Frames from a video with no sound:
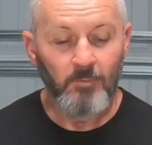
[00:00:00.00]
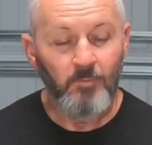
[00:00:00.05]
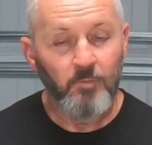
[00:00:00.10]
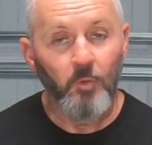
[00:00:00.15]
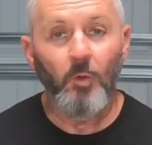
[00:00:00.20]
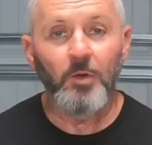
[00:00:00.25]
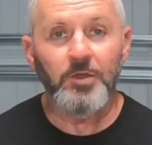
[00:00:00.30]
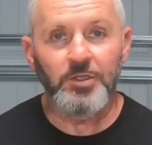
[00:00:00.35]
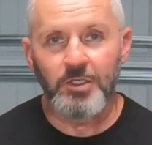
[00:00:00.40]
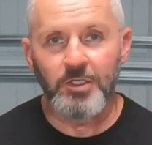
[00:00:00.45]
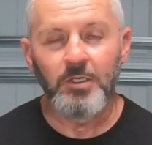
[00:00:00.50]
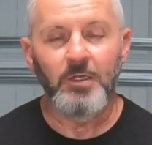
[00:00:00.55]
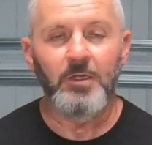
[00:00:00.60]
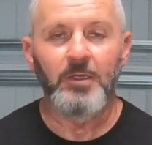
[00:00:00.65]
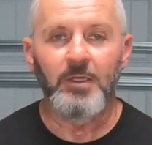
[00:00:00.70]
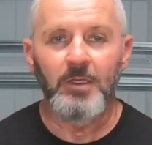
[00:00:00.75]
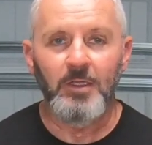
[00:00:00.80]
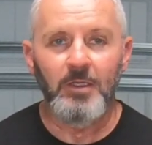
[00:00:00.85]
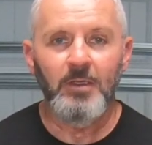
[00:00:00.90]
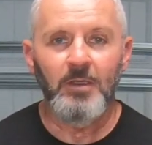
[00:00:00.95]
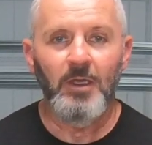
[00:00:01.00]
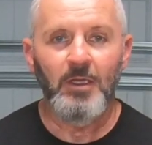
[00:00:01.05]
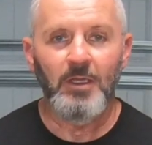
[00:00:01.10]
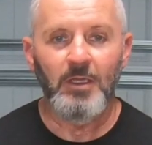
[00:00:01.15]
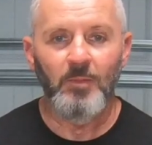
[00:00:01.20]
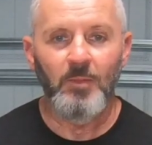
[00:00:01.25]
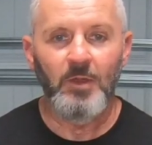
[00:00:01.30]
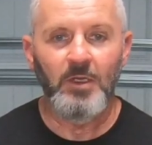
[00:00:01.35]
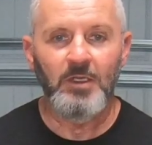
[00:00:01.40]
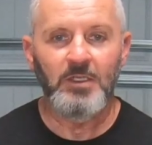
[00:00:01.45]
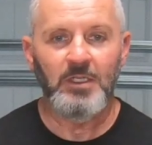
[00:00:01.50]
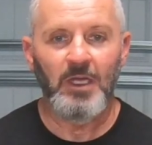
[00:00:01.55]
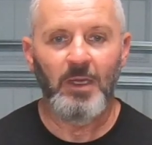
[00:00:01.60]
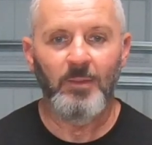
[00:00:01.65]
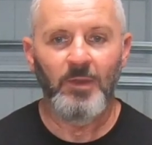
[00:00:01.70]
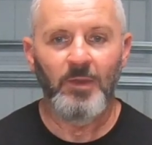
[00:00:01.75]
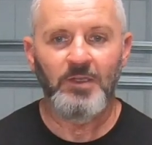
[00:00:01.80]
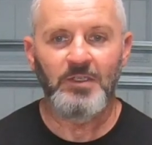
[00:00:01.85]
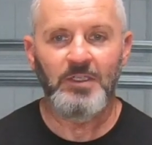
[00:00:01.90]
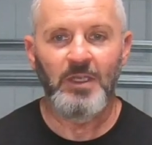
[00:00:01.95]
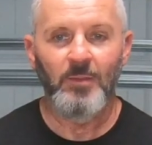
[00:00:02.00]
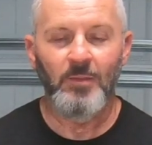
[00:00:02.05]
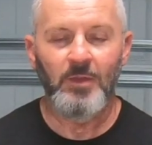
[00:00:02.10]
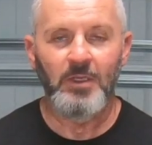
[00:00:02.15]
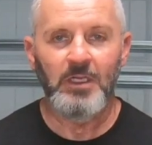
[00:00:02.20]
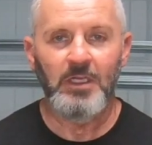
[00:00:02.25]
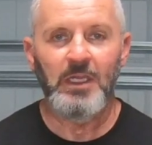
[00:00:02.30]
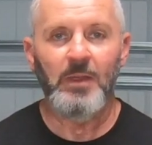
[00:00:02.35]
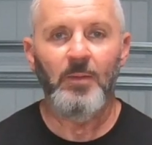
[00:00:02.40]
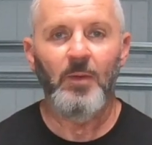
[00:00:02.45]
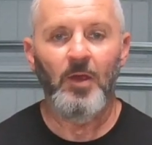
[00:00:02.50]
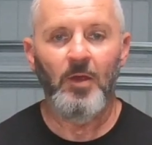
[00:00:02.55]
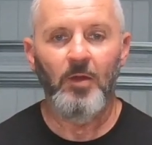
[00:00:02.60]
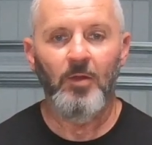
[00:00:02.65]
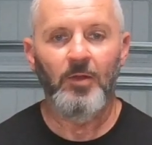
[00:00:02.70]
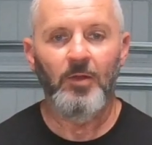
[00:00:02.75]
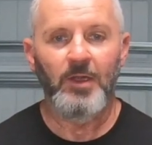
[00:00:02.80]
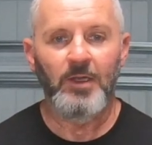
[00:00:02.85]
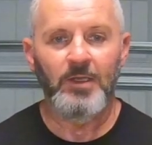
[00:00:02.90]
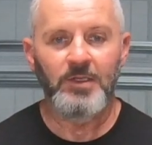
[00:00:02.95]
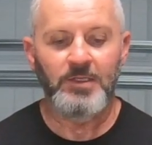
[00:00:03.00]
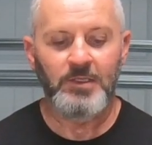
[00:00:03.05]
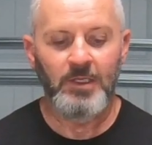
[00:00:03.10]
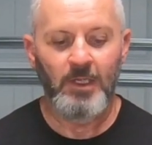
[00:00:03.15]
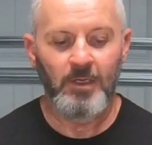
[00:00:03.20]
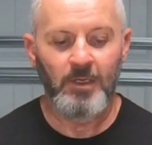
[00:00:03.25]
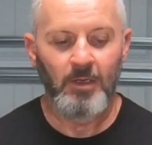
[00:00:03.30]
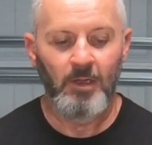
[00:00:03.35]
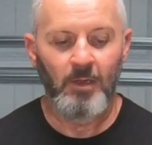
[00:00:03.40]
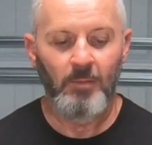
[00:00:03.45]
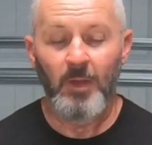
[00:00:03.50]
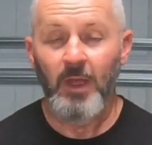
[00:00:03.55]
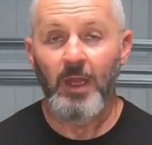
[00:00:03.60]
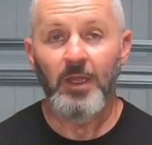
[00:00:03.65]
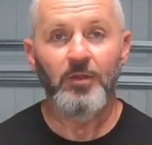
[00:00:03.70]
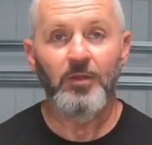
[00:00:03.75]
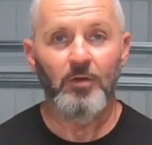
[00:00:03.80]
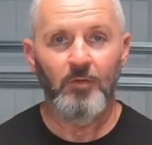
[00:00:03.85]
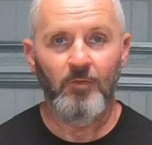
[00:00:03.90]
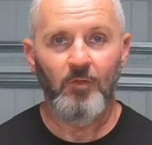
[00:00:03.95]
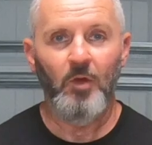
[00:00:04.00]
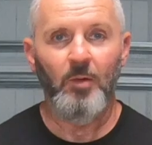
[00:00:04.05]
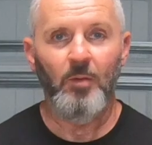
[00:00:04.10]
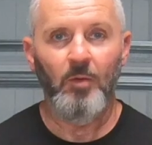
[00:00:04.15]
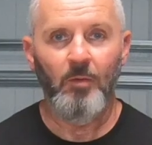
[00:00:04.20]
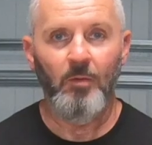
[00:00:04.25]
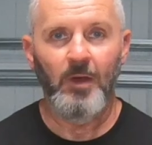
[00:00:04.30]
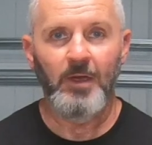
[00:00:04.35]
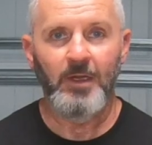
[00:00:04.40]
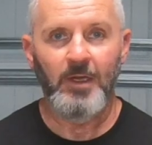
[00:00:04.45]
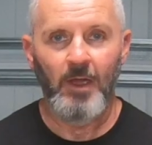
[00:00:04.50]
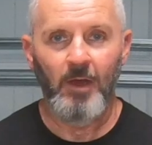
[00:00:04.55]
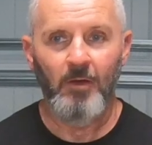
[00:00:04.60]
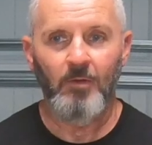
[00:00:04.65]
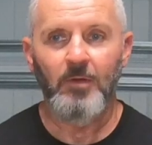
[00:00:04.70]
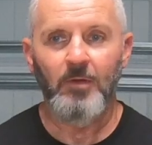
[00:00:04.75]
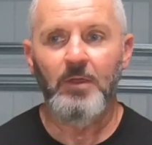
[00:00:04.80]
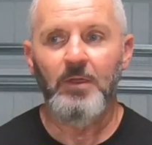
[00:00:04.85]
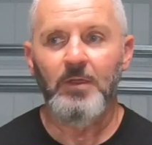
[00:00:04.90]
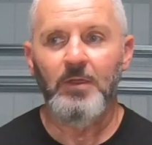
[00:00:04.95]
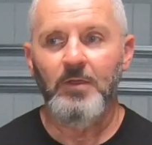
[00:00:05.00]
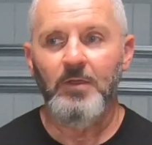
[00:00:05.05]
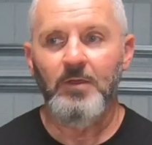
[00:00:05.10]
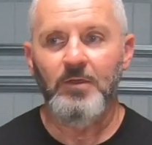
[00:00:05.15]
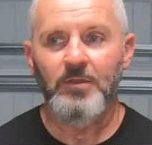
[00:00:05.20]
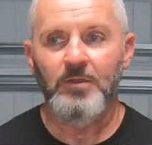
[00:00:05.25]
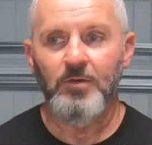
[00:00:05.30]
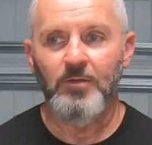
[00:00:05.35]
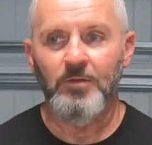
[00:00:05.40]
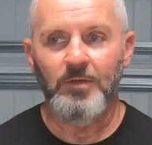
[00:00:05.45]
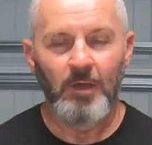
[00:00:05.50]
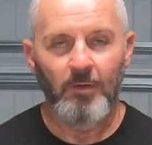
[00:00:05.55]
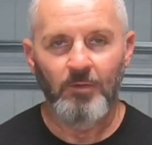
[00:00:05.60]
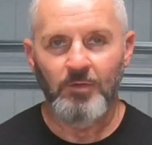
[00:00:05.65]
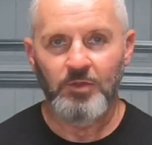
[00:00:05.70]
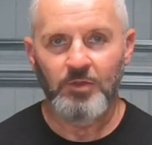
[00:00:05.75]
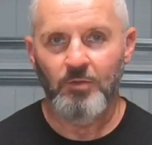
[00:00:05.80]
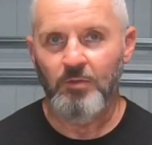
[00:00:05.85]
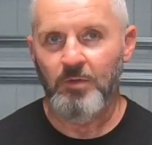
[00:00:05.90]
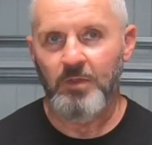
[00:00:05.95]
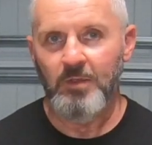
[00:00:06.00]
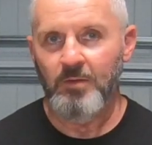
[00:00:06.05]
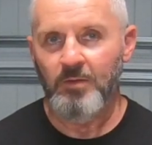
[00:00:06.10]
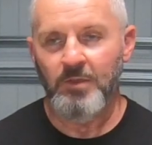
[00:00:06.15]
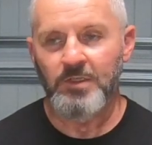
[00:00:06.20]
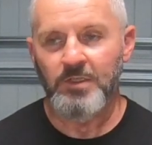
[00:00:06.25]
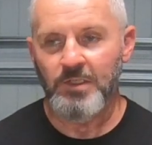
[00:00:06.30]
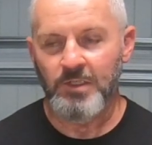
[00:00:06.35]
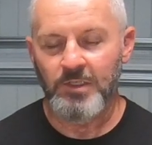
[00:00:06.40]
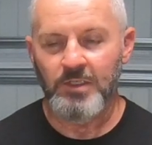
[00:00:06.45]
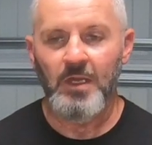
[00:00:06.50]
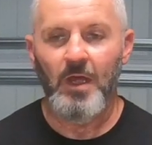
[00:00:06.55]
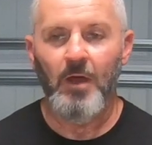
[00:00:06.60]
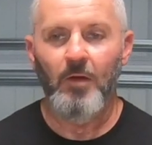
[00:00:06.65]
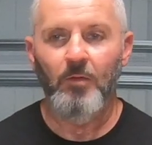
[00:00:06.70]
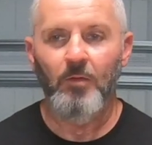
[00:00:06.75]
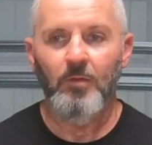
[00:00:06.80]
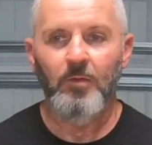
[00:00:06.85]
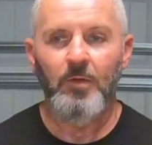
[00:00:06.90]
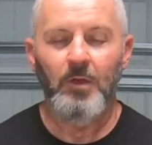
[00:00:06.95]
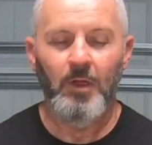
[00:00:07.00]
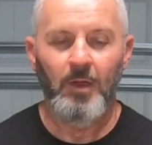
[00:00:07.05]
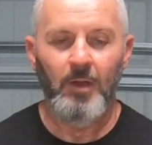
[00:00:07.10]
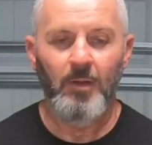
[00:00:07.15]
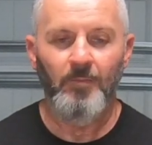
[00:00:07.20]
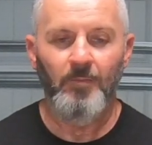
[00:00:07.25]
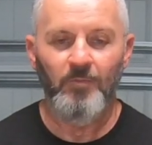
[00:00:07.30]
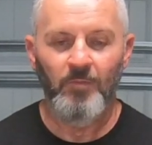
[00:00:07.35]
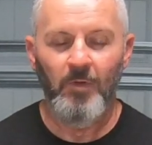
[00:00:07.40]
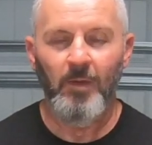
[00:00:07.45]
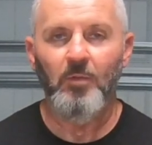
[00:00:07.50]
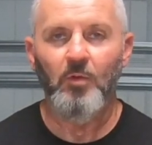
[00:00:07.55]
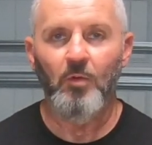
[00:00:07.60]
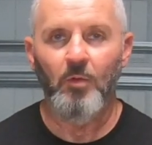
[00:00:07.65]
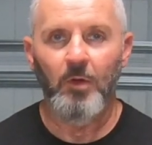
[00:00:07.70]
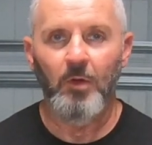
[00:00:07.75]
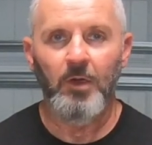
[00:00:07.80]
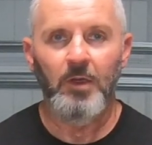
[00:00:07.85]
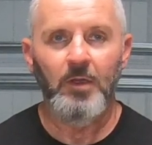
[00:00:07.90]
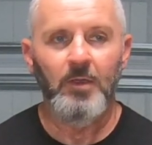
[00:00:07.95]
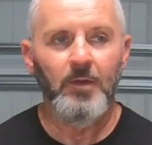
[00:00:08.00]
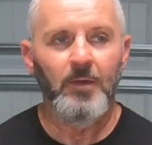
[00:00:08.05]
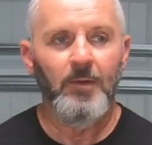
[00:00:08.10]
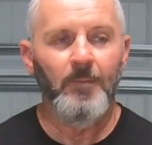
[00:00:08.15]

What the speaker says: Fortunately, in the meantime, they sent me an email and said, hey, they're available right now. So that was this is now February.